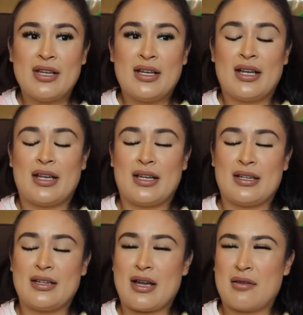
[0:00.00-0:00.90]

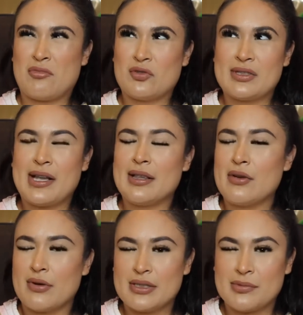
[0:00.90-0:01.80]
and I'm most likely
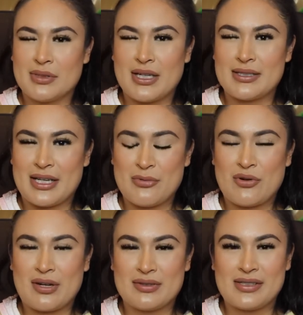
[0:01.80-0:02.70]
going to put that
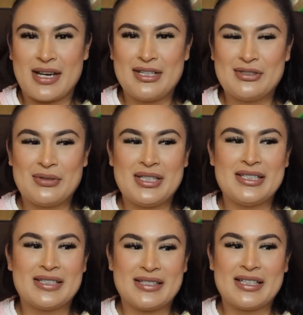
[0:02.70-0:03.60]
table outside so he
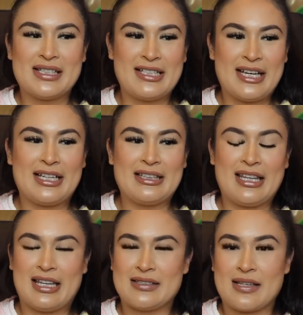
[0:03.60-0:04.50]
doesn't get
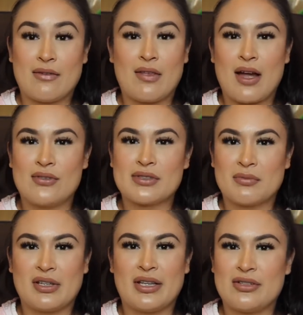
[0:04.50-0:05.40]
the inside of the house
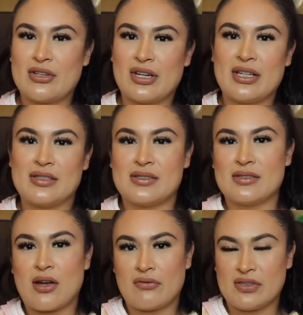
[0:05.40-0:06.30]
completely dirty because
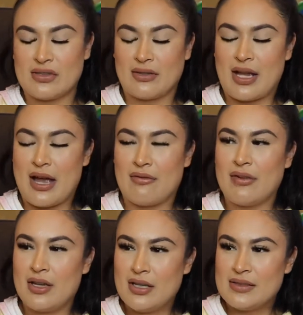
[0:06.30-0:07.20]
it's obviously going to have
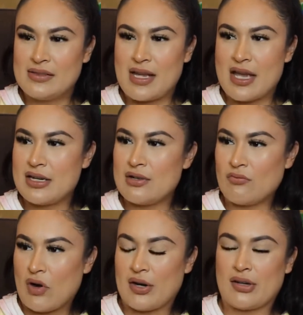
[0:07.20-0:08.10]
sand
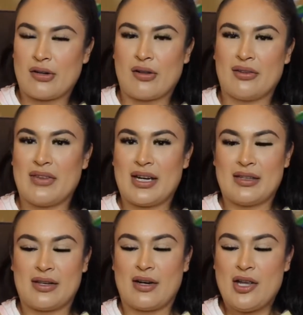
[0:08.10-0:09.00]
and water and all of that
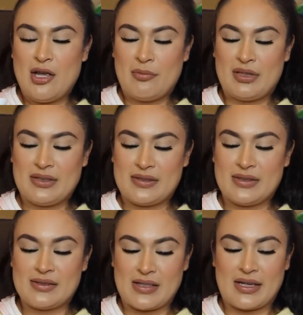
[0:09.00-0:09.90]
in there. But this
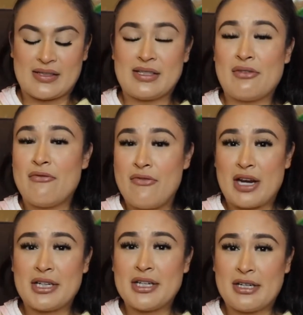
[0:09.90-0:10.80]
is, like I said,
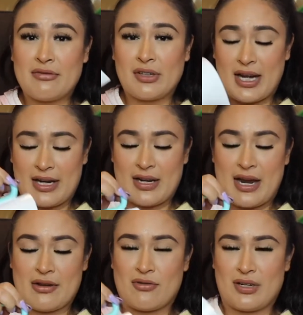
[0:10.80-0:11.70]
very good for
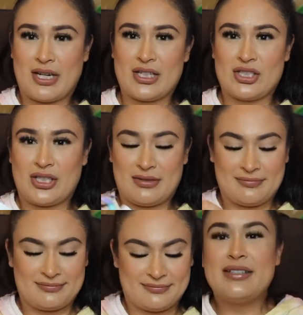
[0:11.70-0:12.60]
hand-eye coordination.
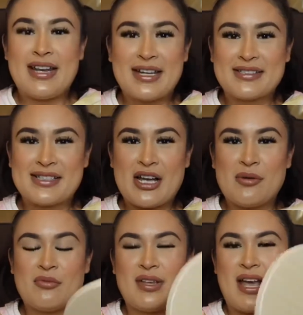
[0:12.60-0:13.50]
Next
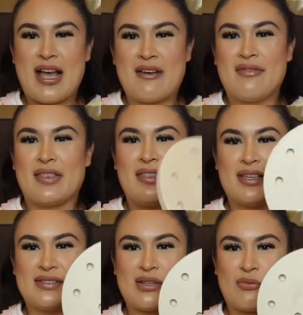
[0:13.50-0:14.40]
up, we have
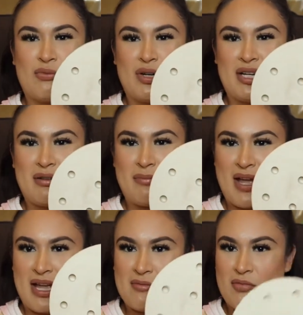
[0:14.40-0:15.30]
this wooden
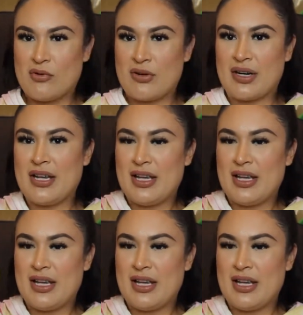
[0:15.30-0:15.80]
pegboard